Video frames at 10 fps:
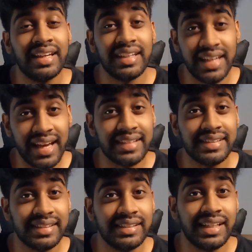
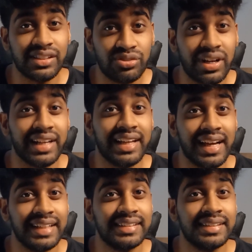Yes, that's right,
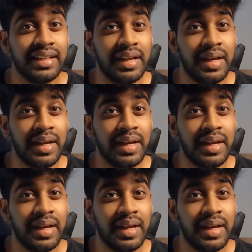guys.